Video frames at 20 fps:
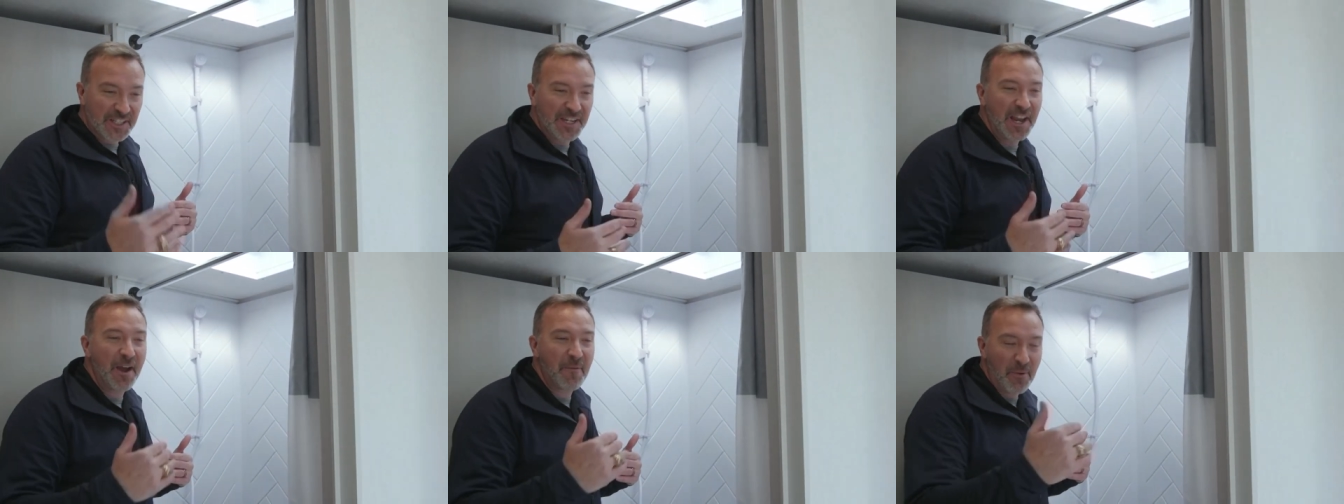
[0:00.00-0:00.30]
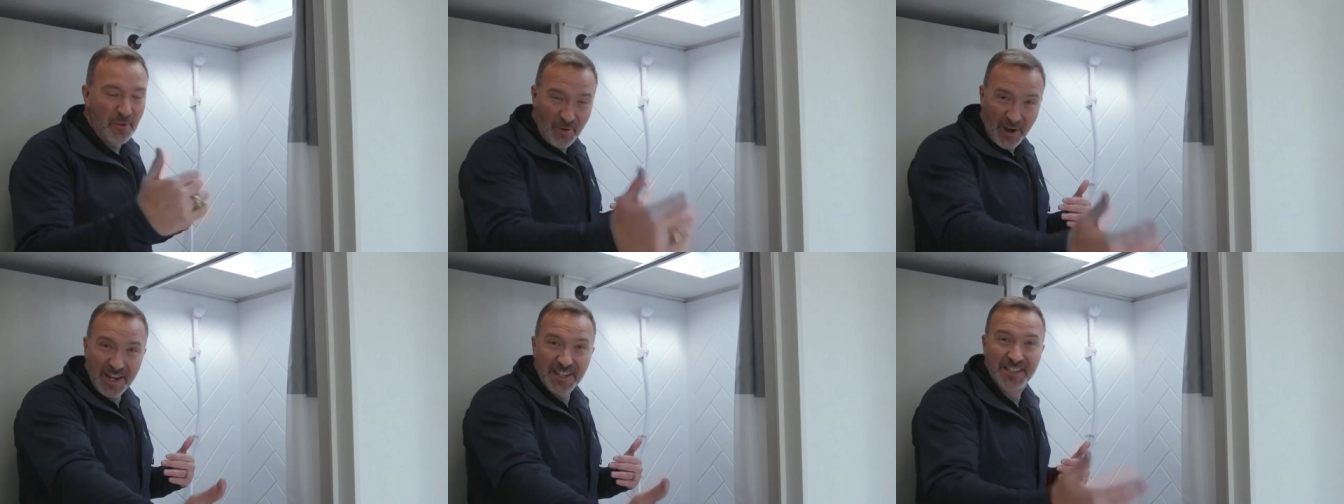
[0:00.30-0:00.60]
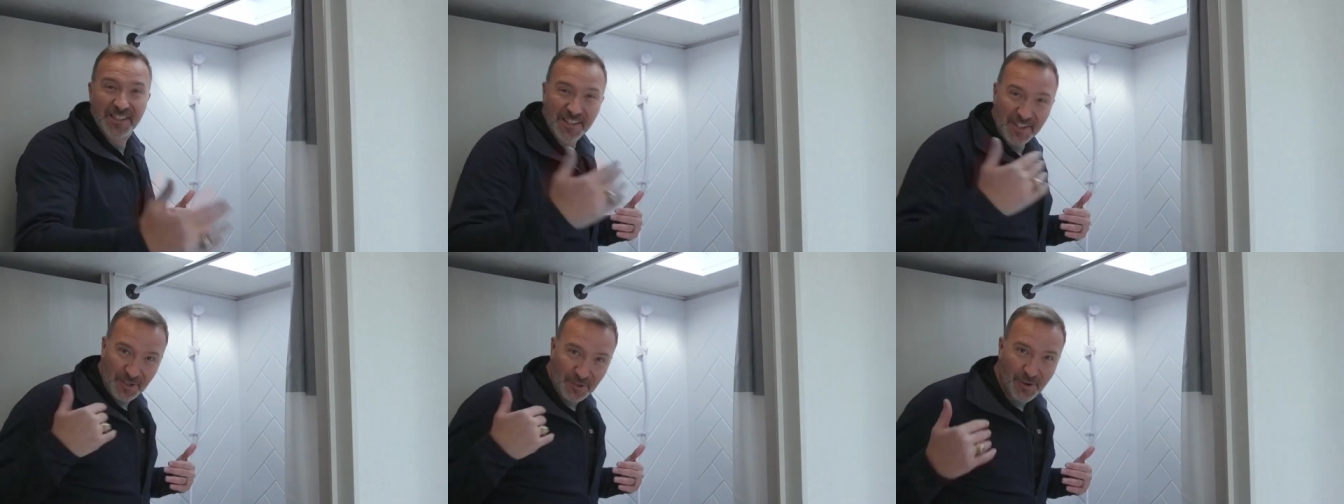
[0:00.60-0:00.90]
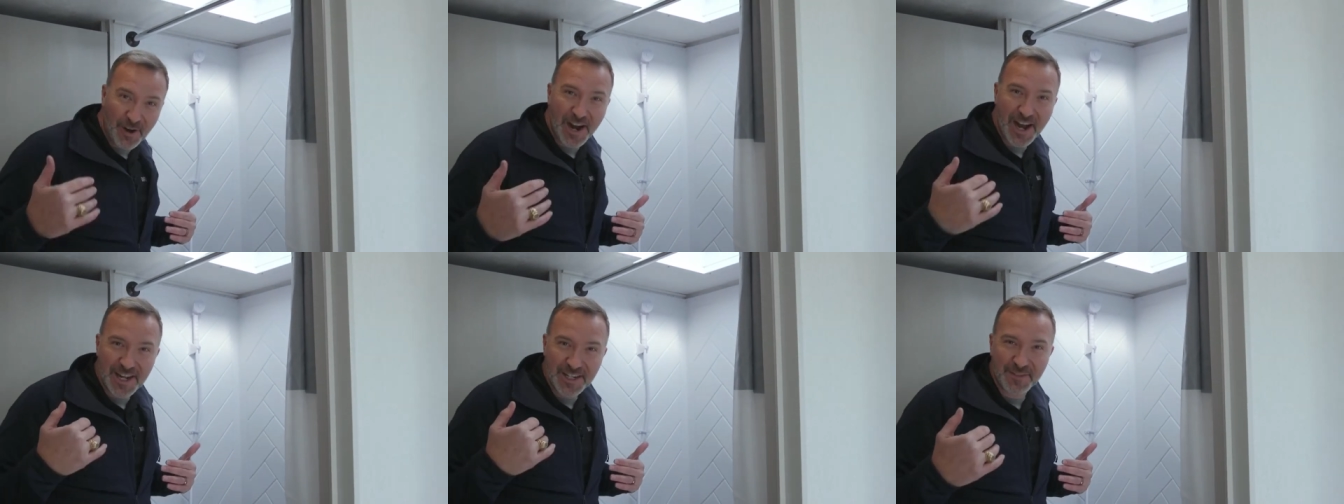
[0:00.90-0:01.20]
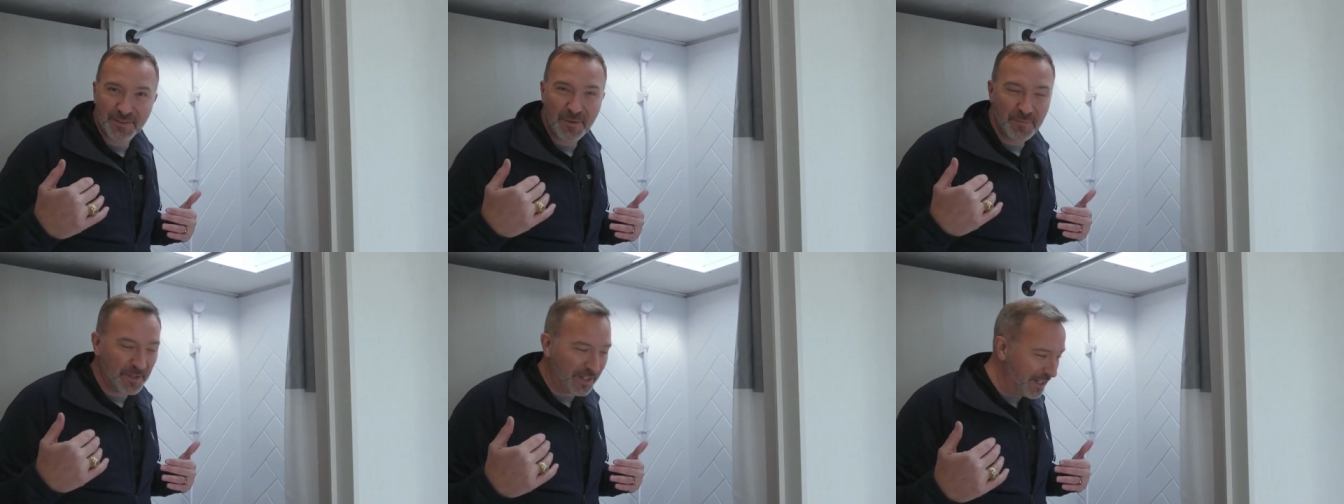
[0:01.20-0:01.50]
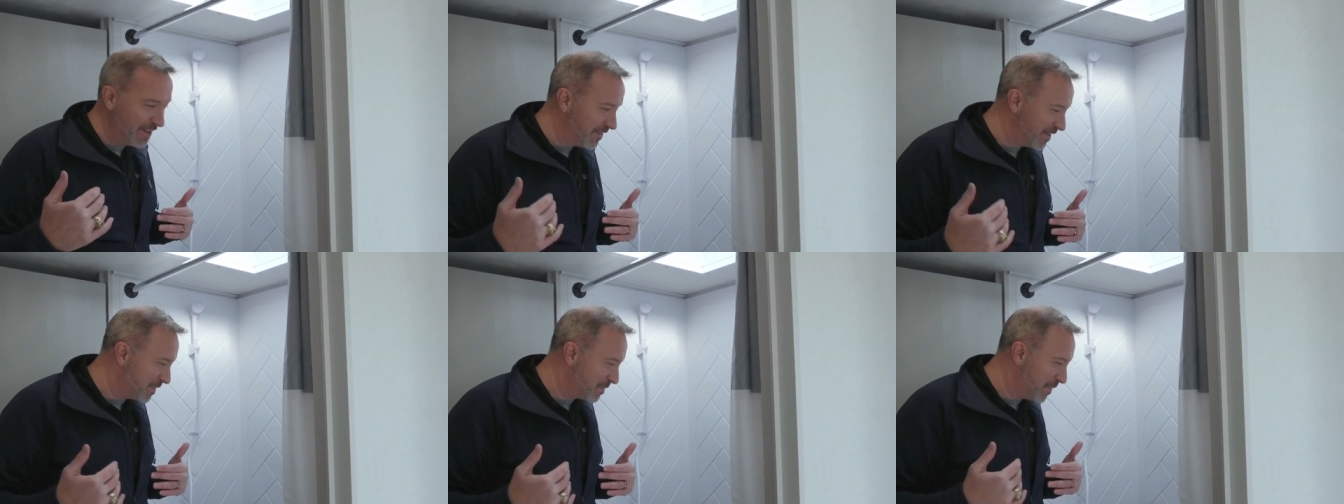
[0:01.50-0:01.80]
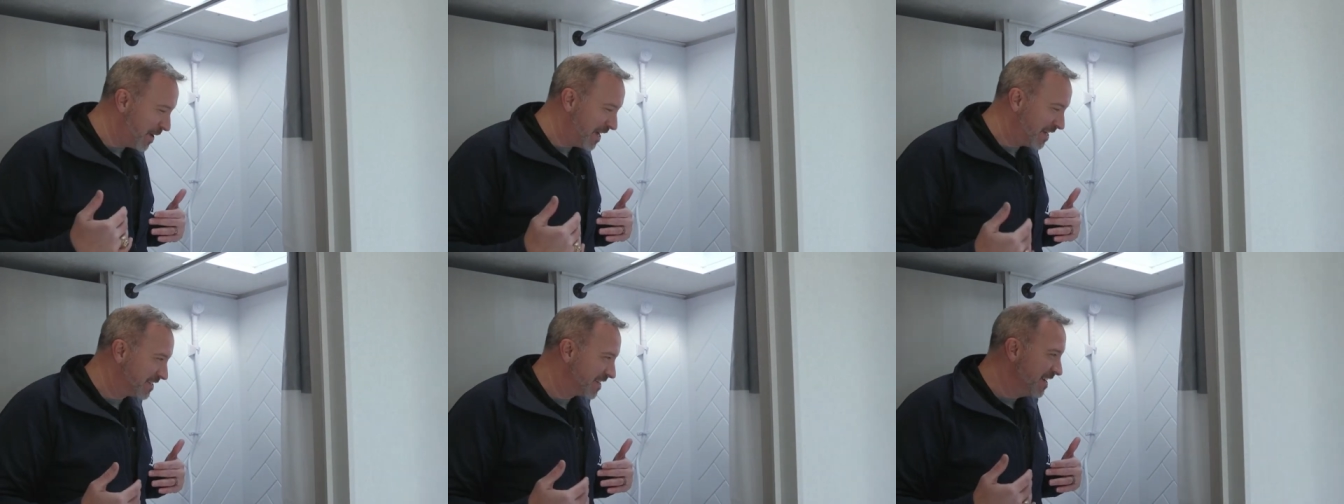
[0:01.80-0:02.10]
separates the garage from the living
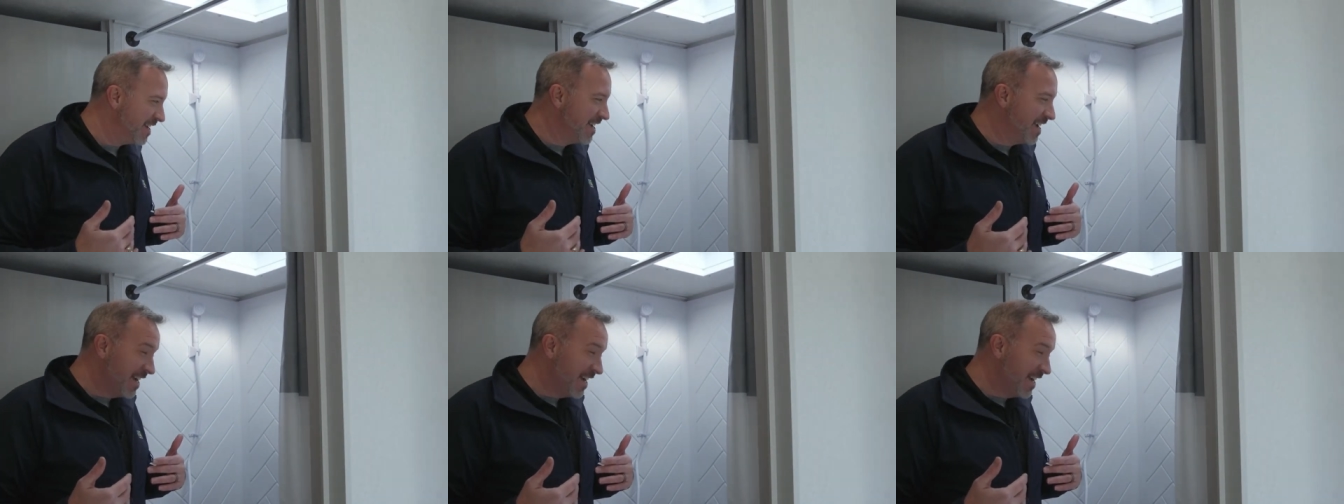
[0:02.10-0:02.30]
space